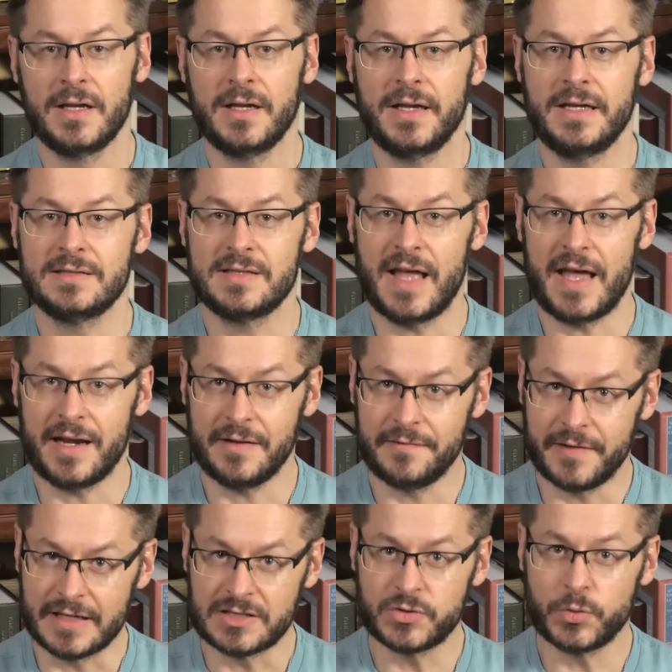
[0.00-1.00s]
Is that
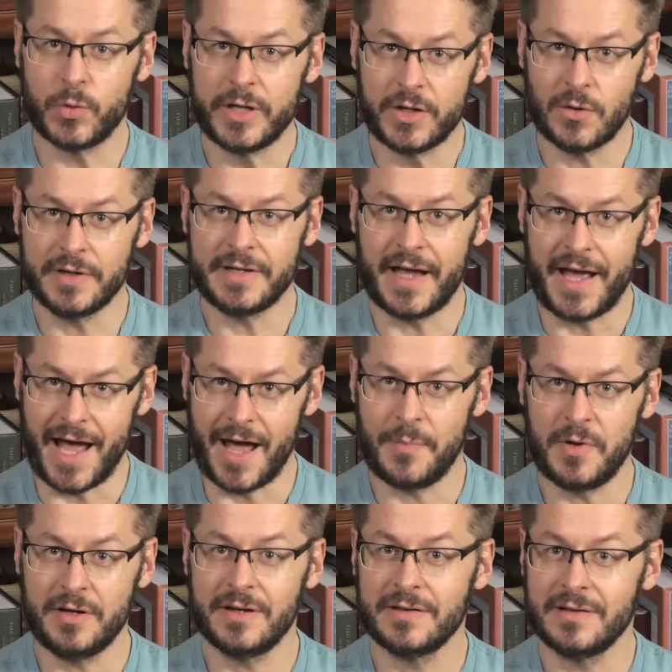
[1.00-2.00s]
eventually going to
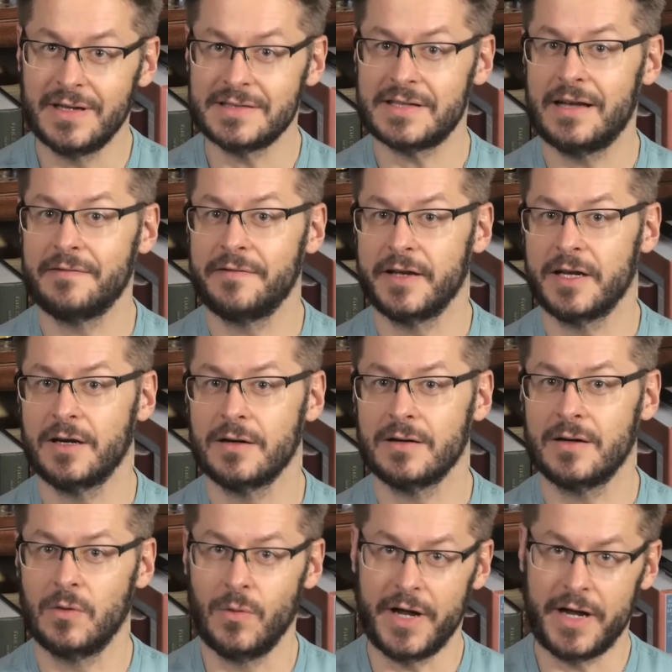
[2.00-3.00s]
happen unless I figure
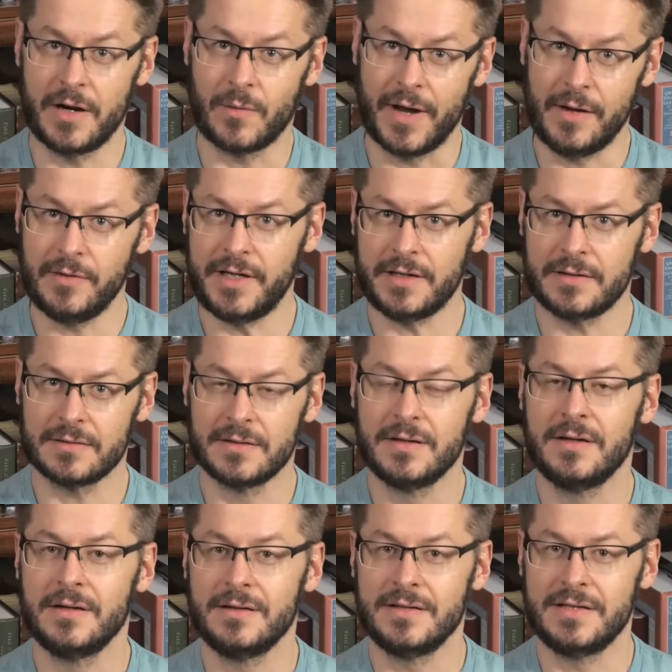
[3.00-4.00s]
a way around it?
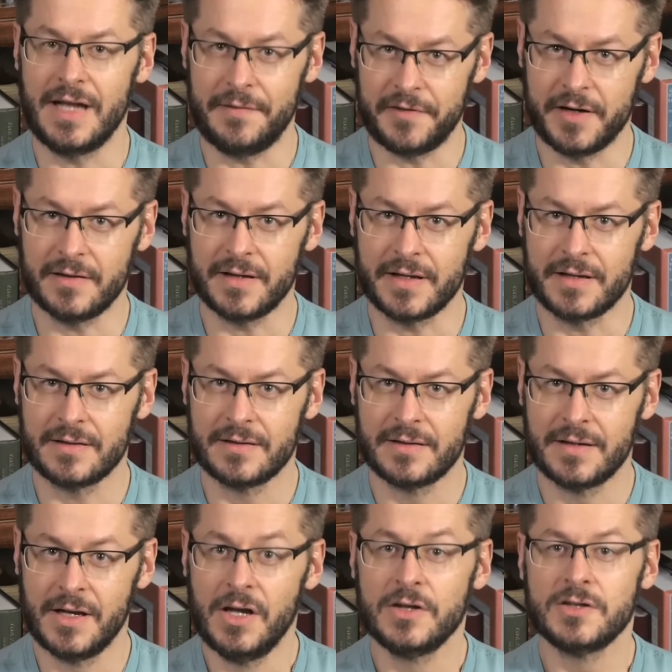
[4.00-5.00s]
Definitely.
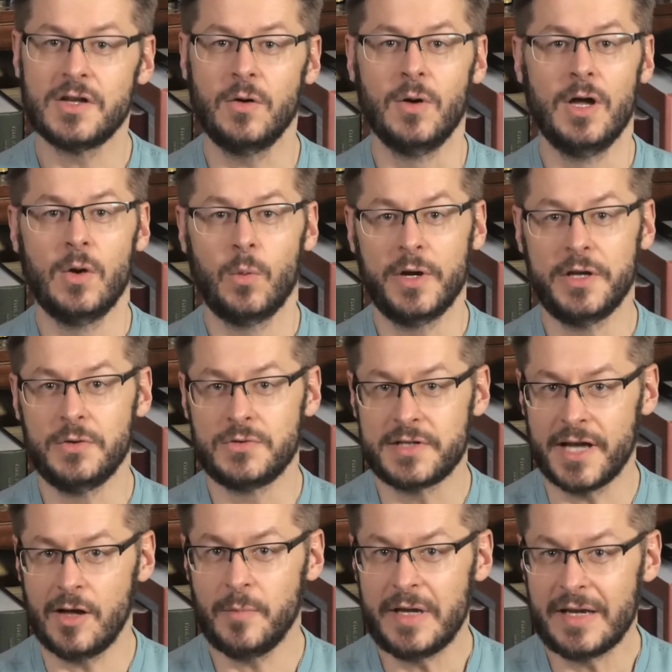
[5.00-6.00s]
So, when you
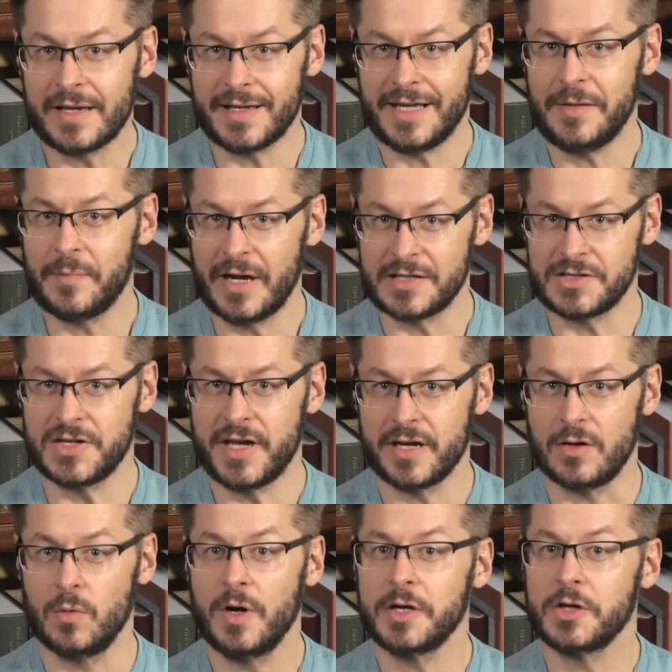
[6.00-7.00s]
tell me to keep my
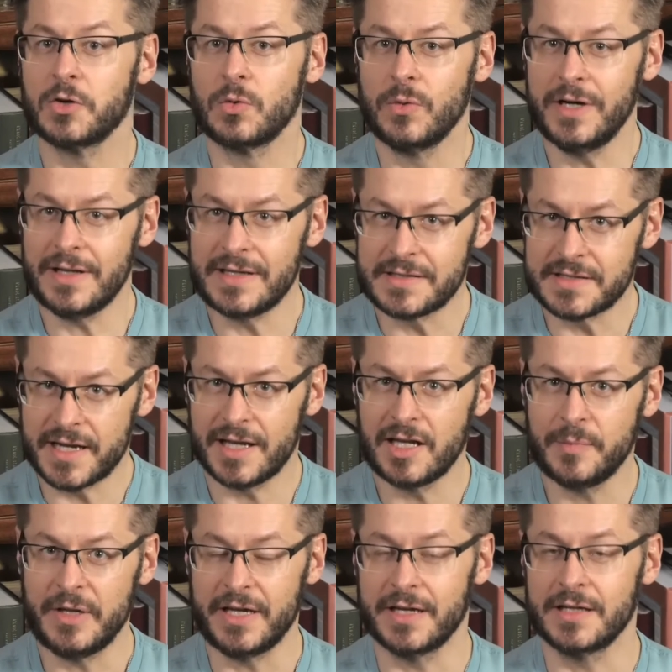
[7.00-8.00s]
channel, what you're really
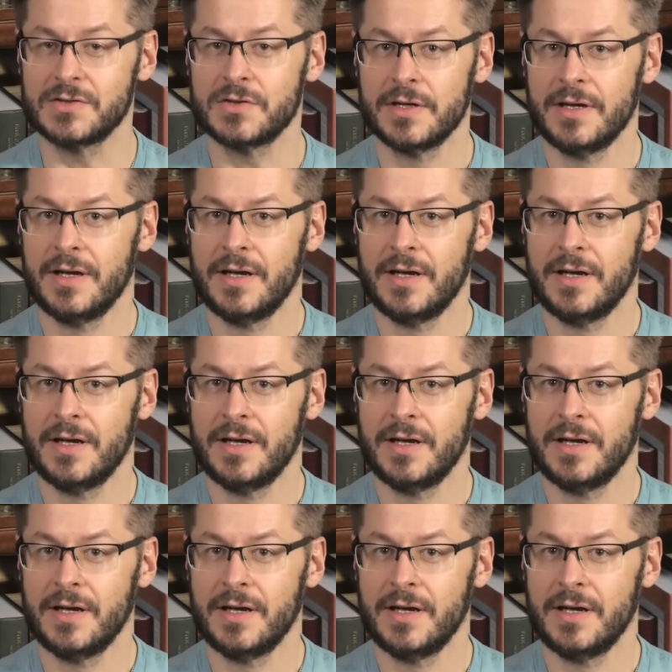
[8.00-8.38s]
telling me is,